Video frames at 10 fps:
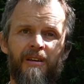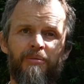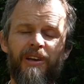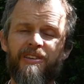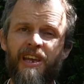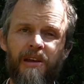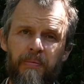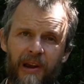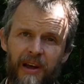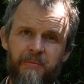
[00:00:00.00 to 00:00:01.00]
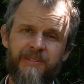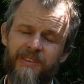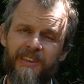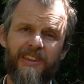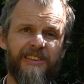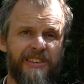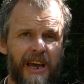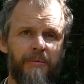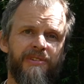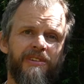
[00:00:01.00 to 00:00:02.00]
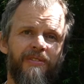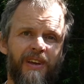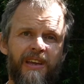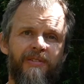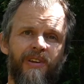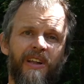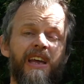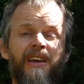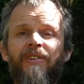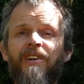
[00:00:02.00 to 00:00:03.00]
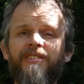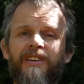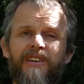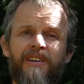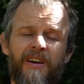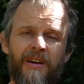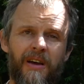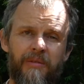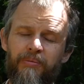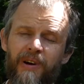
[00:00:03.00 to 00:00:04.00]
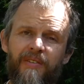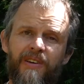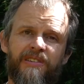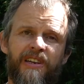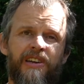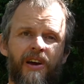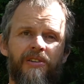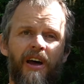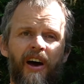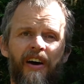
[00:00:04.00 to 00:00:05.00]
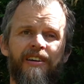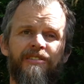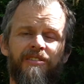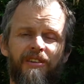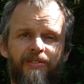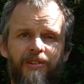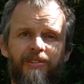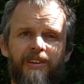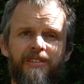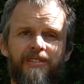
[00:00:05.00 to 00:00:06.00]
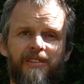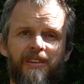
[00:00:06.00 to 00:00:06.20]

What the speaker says: because he plumbed to the depths of evil, even as he had previously known the heights of goodness.